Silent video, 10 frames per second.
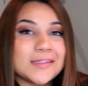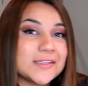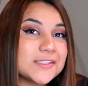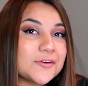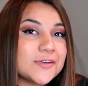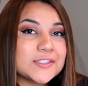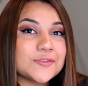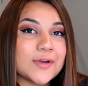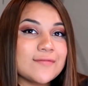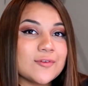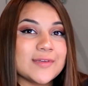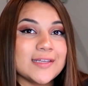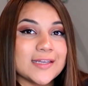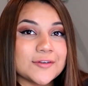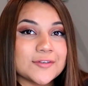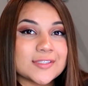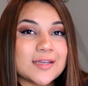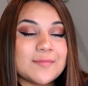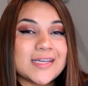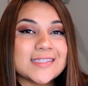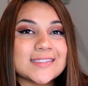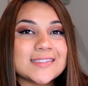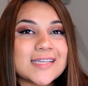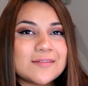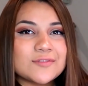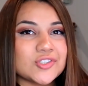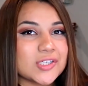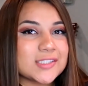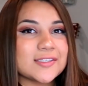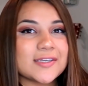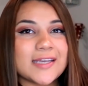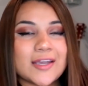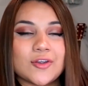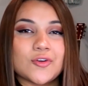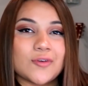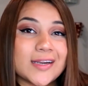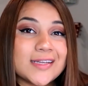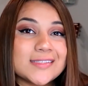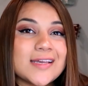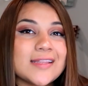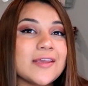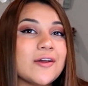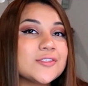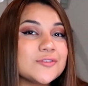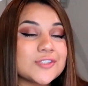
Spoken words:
This card is great for beginners because instead of just looking at your credit, they also